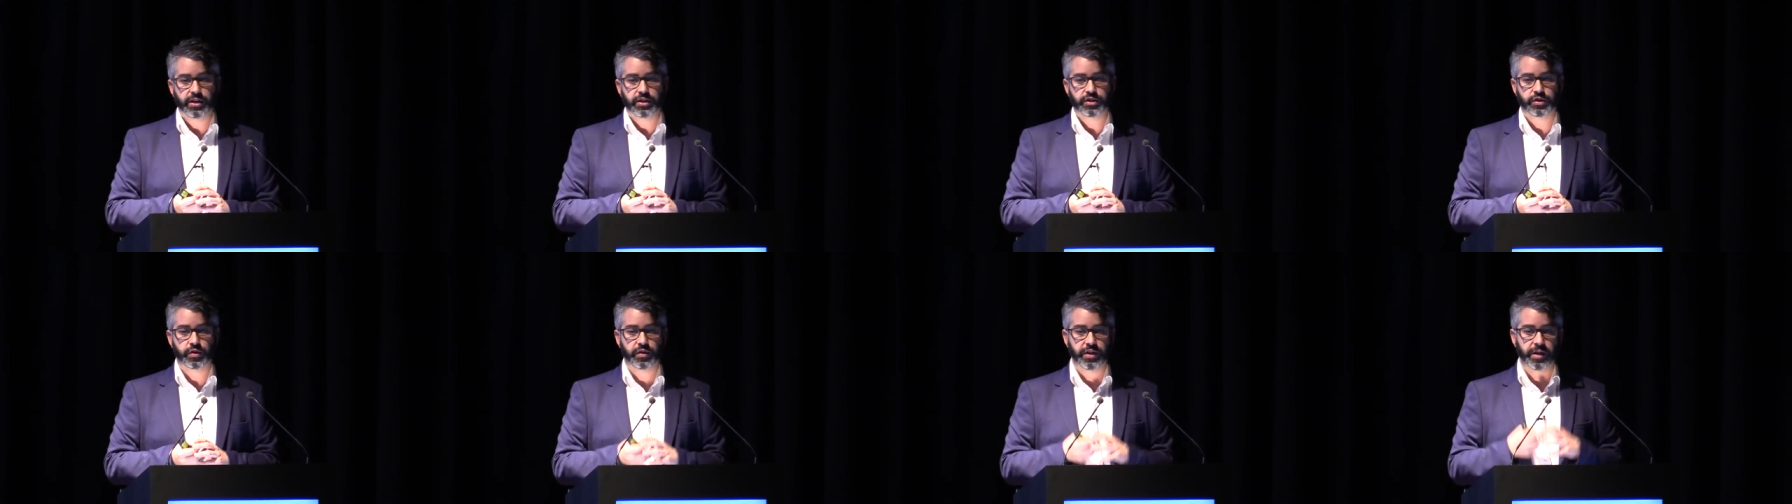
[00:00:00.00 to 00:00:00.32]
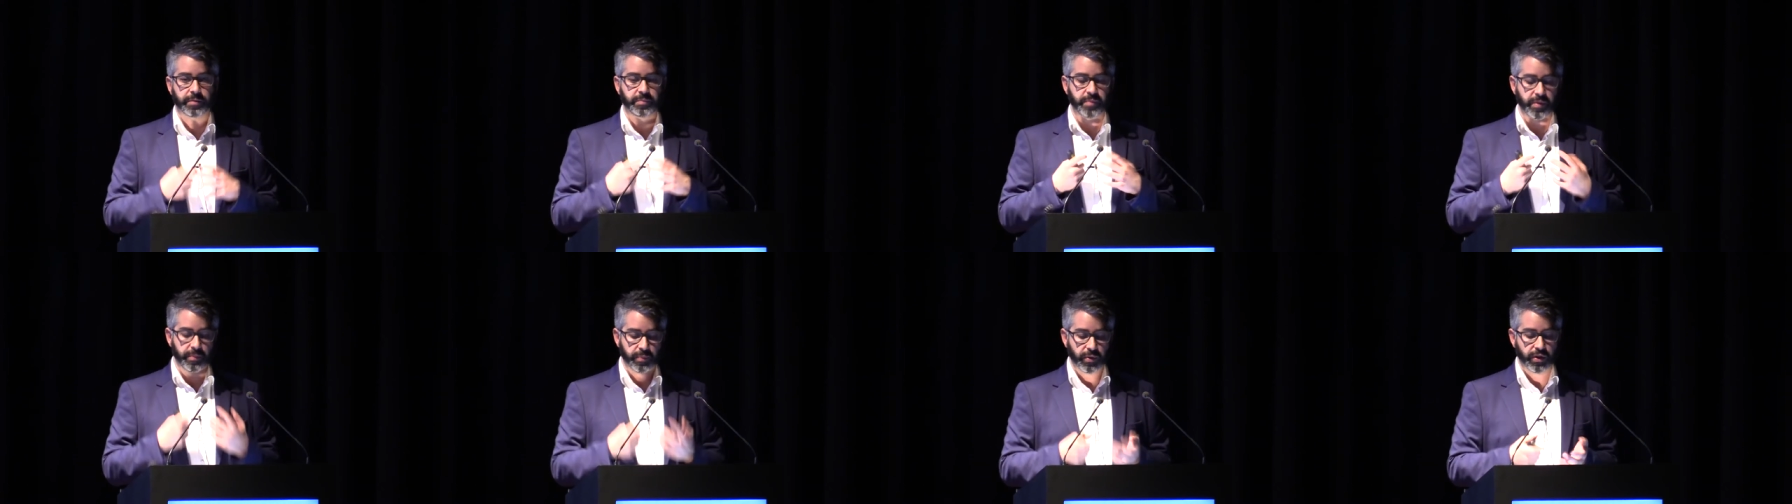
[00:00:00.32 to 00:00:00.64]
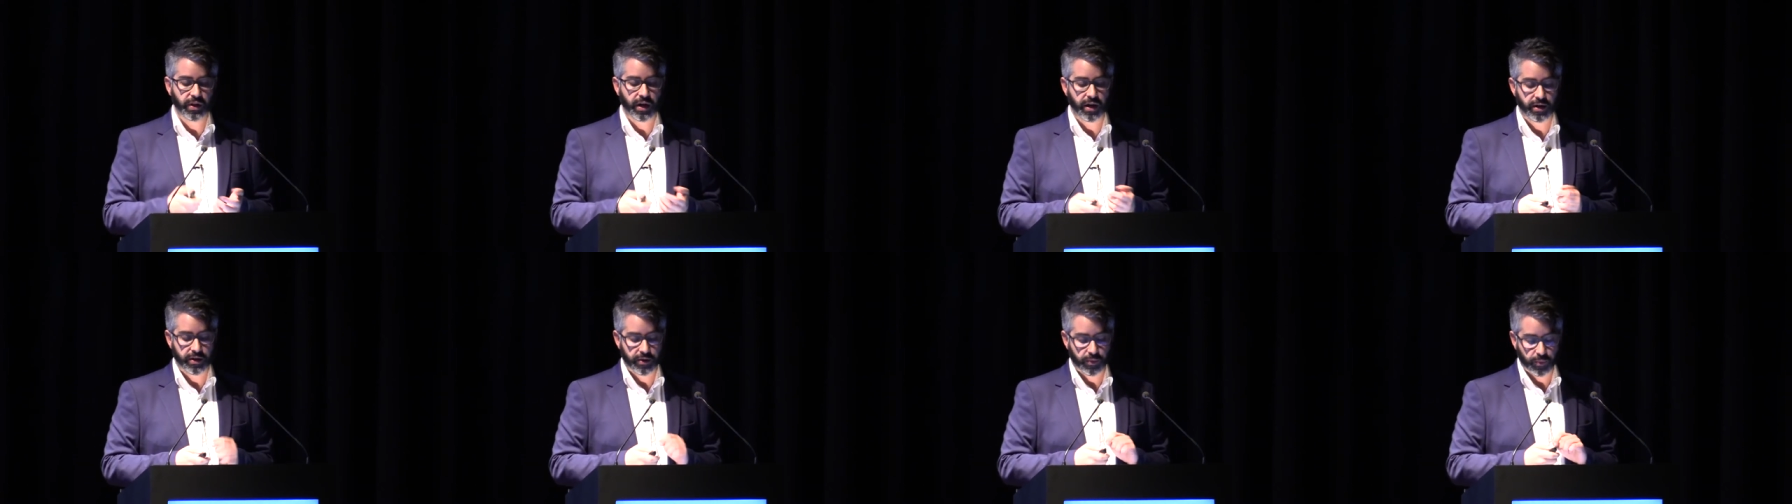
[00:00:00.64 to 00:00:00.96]
so that
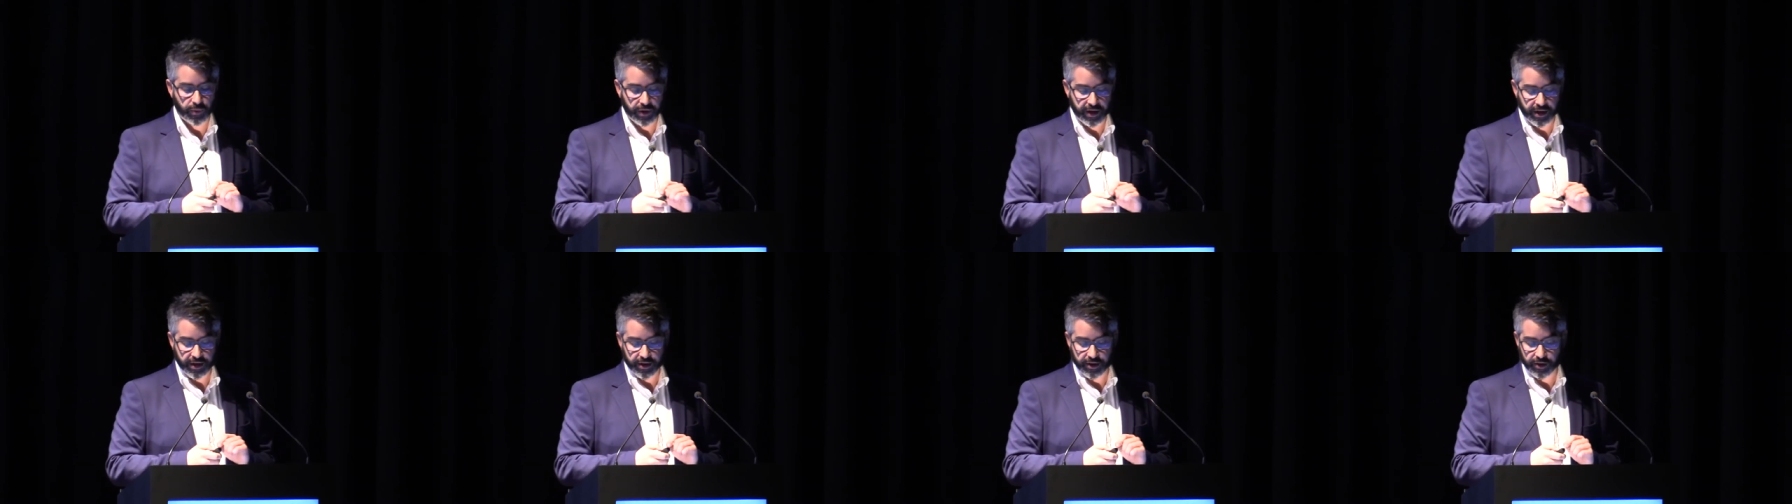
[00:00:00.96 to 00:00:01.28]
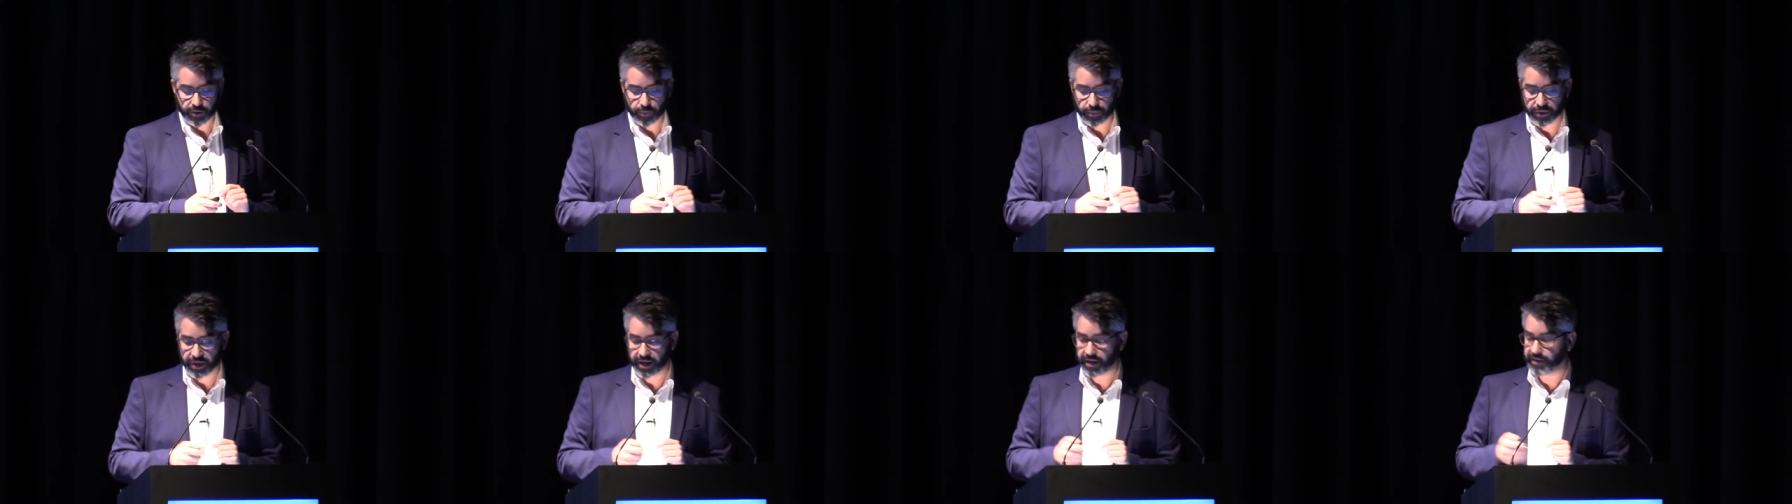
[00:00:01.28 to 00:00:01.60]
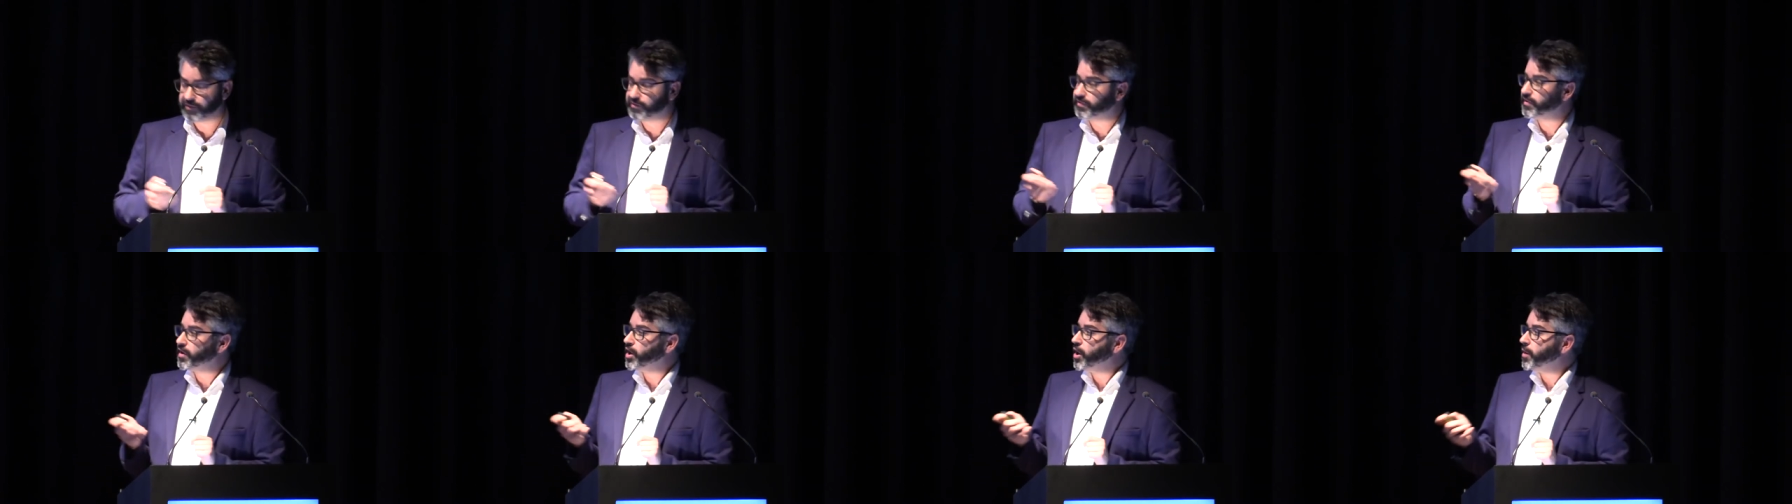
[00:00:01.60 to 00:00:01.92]
people are aware. We
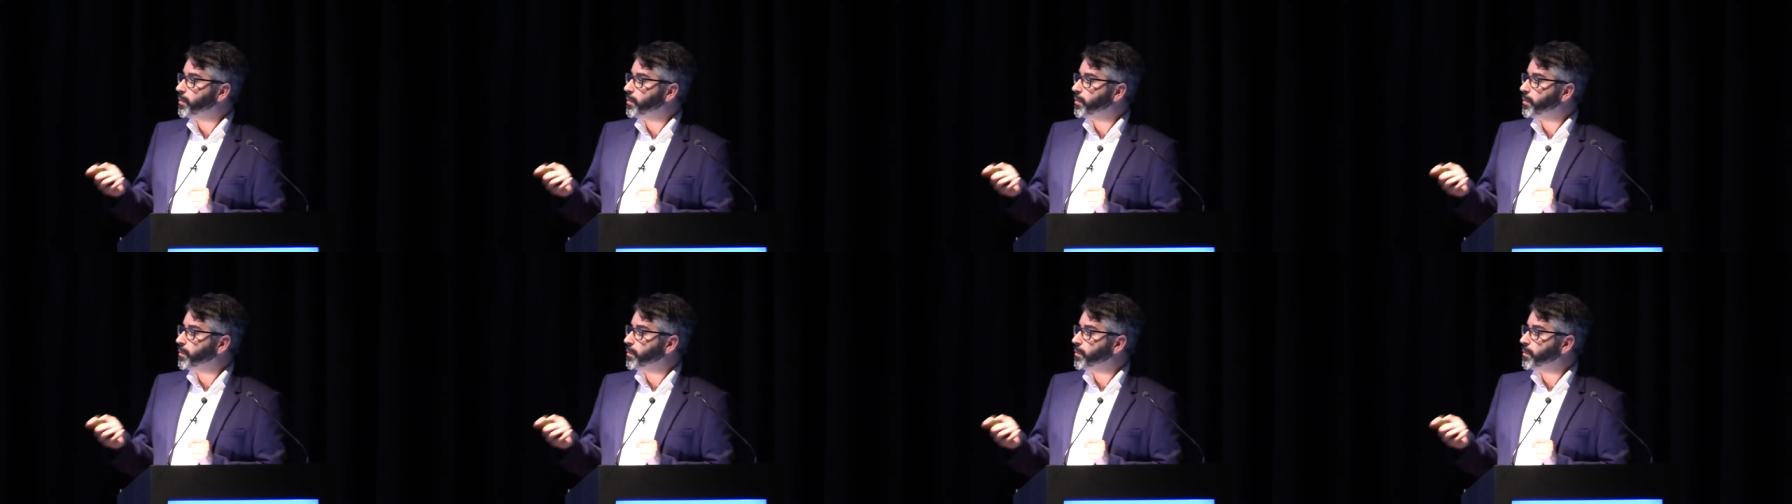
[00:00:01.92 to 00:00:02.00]
have